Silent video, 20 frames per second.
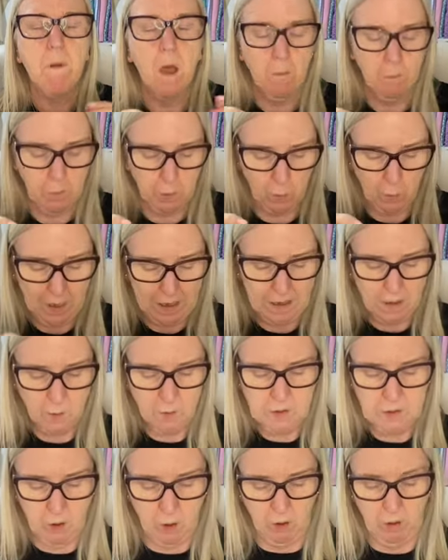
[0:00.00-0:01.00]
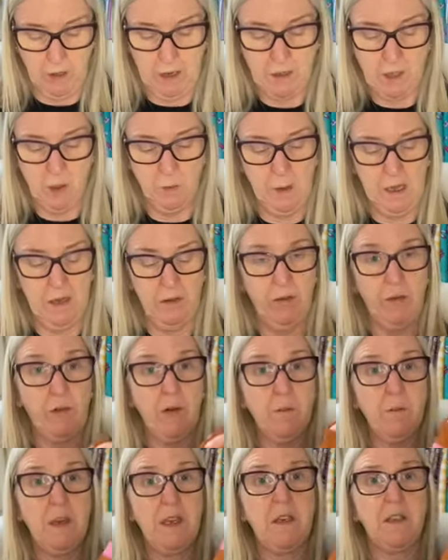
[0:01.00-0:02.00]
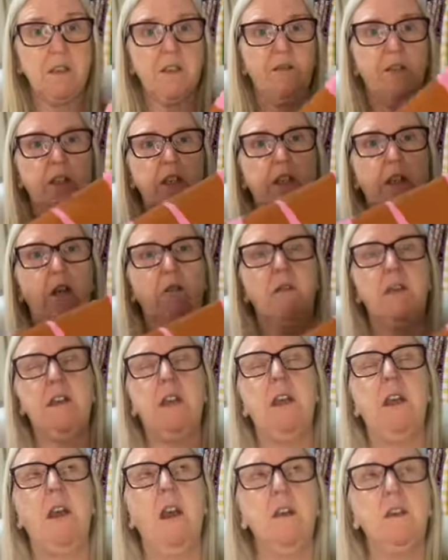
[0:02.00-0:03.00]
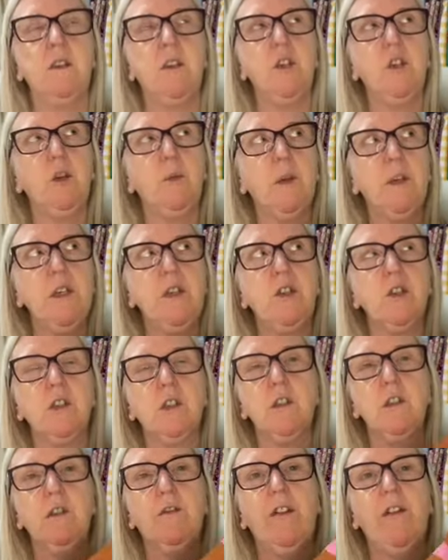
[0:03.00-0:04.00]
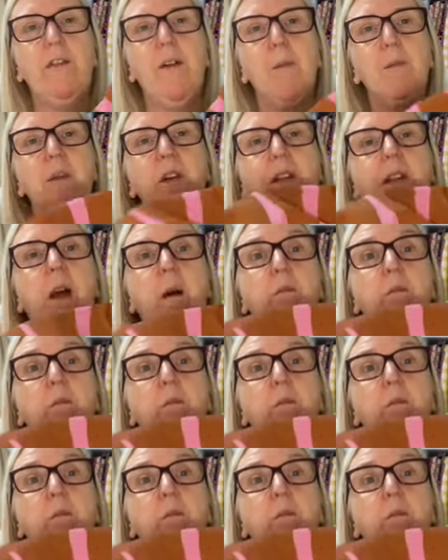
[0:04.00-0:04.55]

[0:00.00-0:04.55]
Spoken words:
But while I was on, I knew I had 3 meters of this already. And you know when you just love a fabric that